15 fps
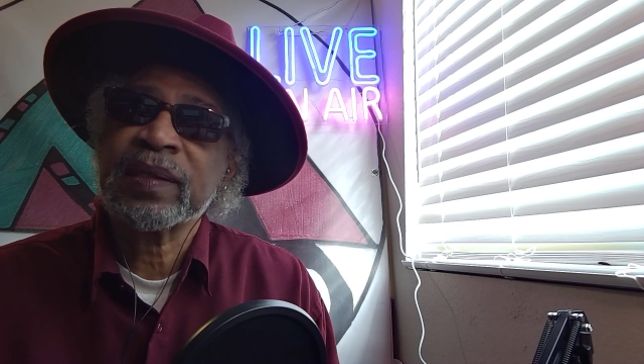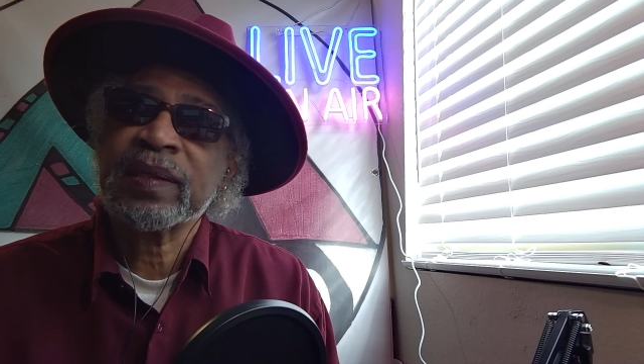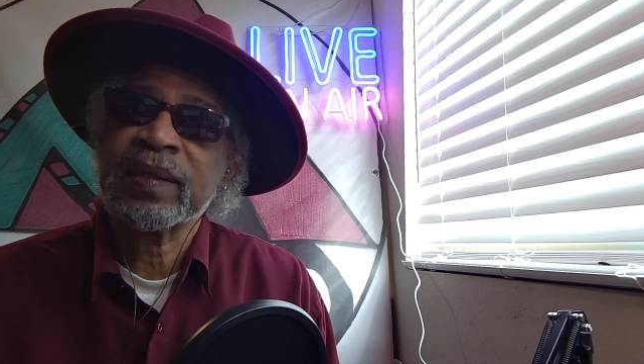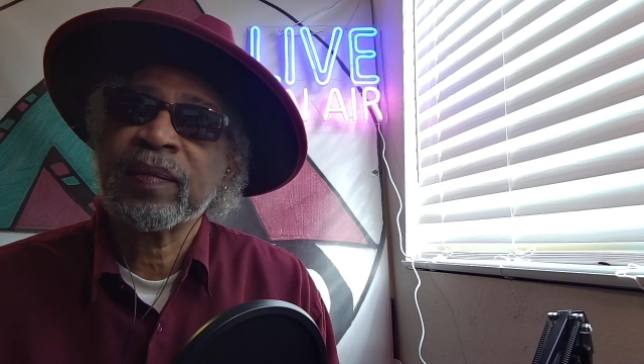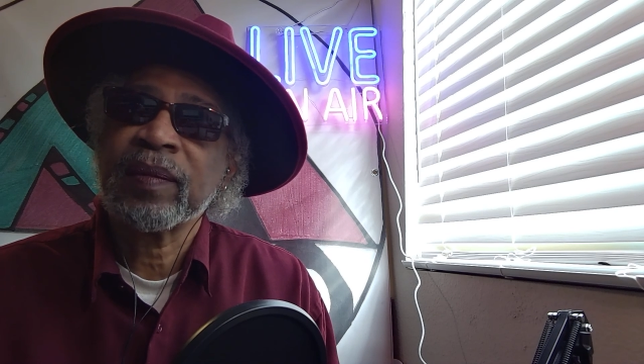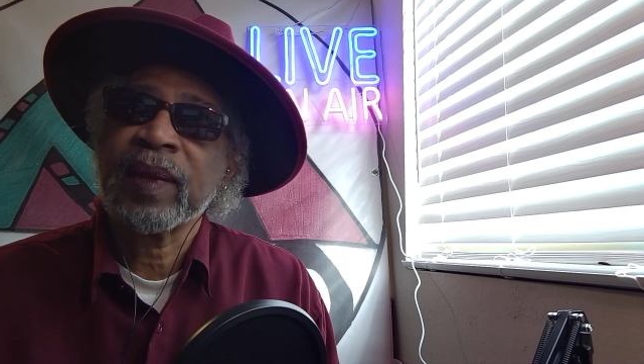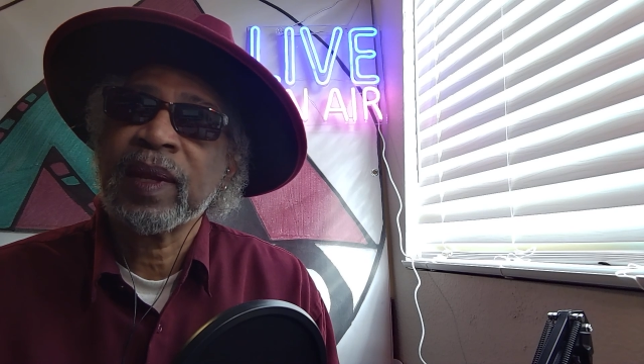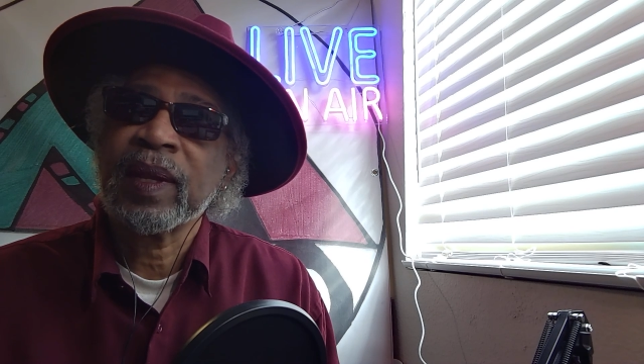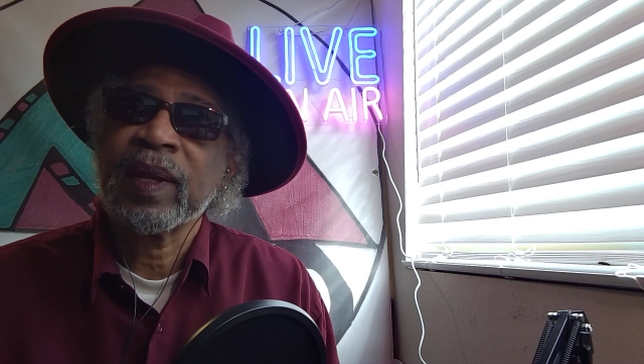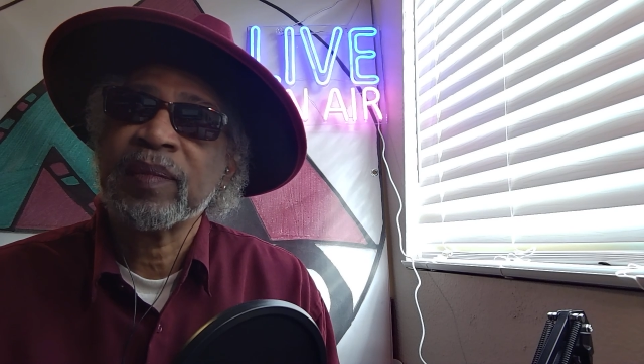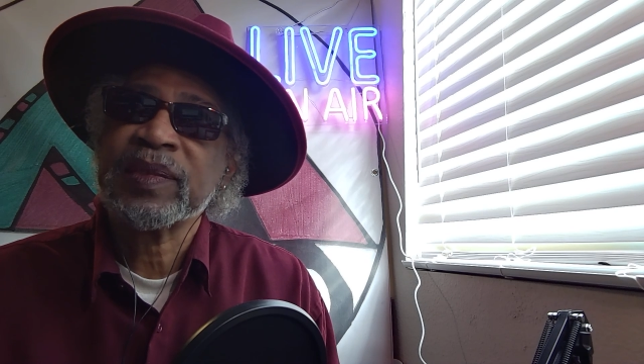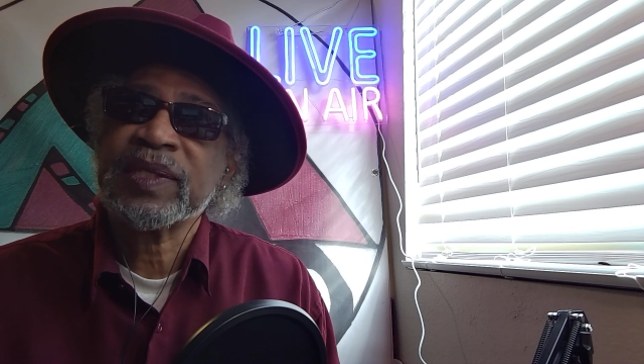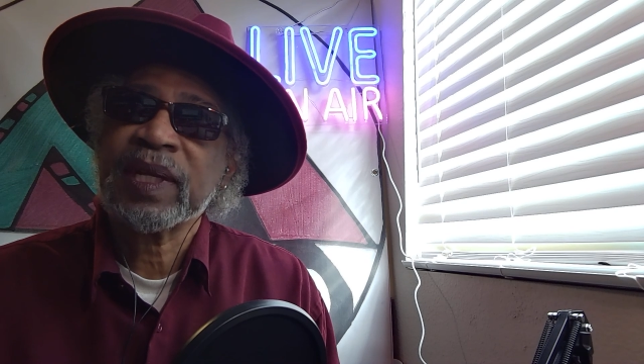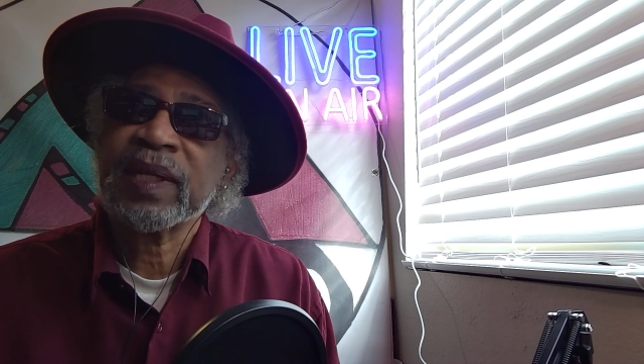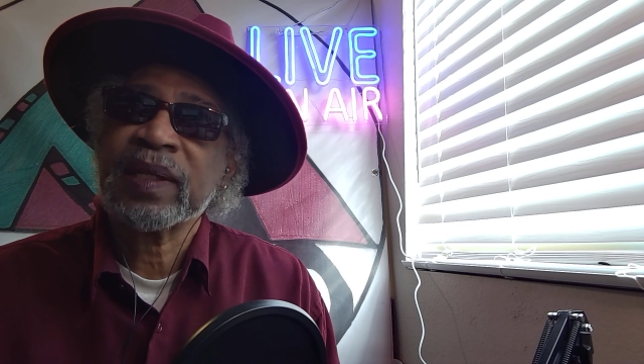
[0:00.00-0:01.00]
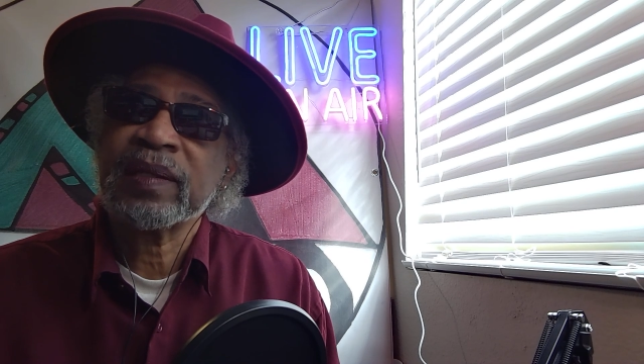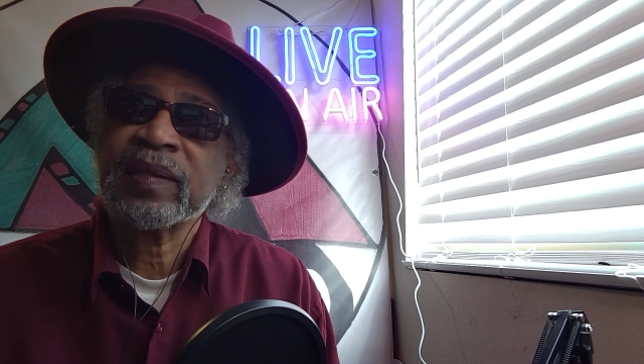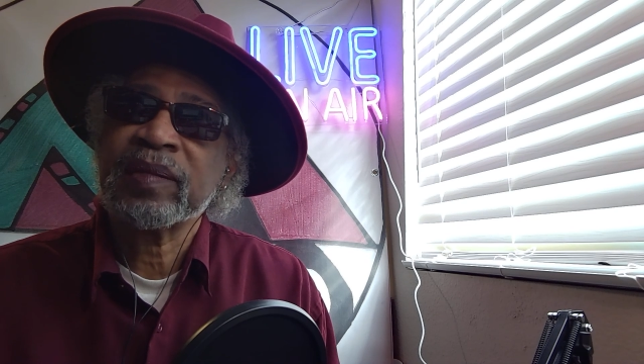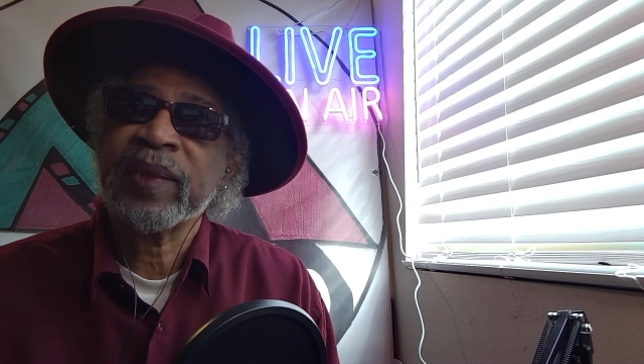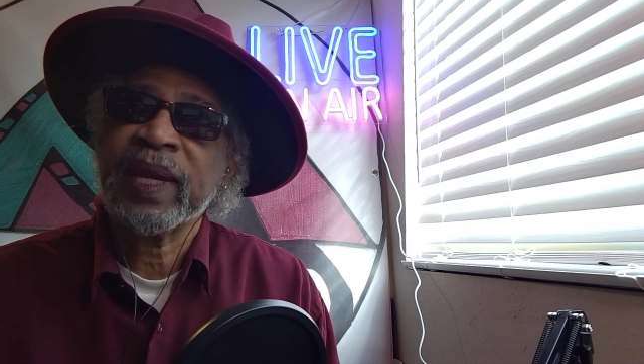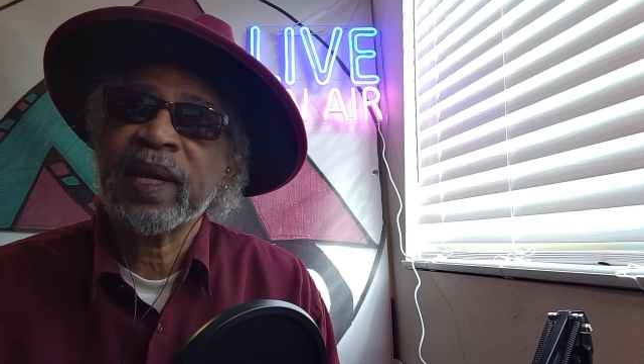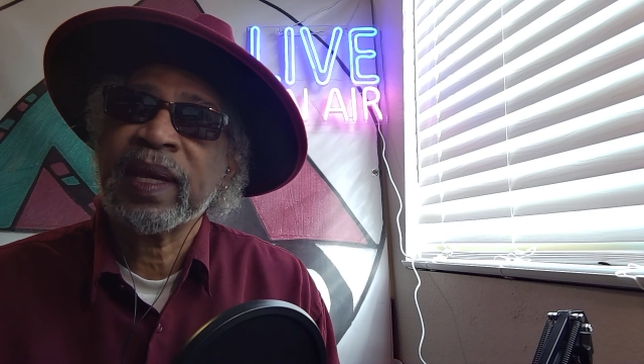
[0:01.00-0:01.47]
I'm telling you,
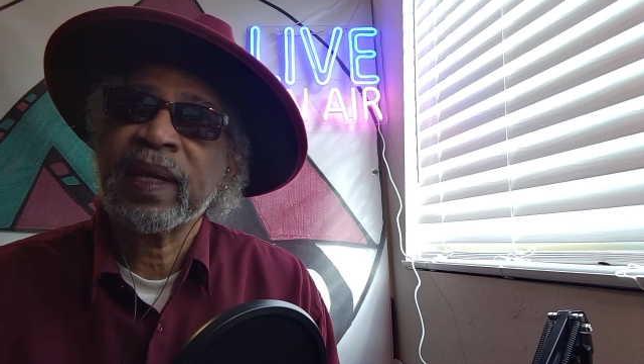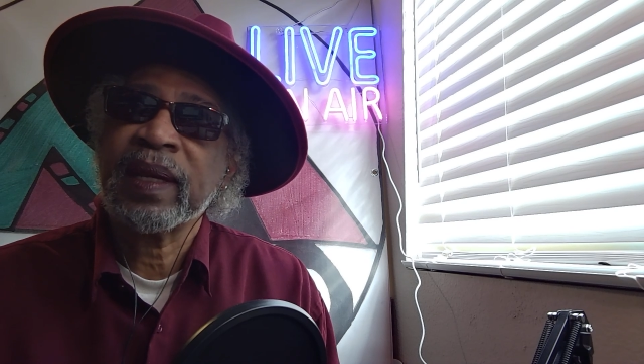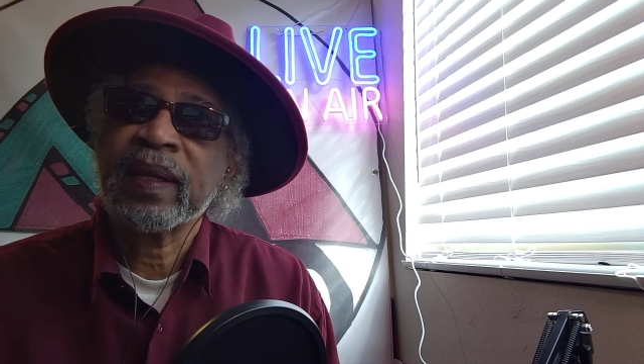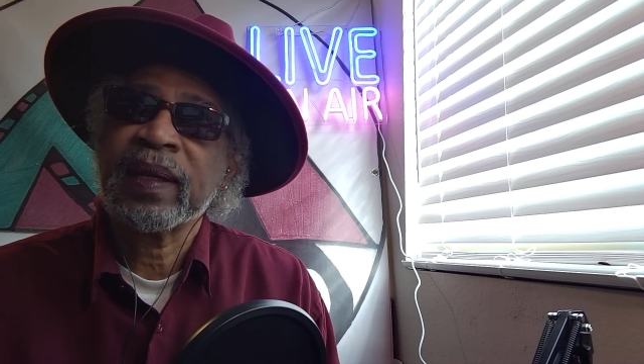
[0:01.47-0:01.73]
man.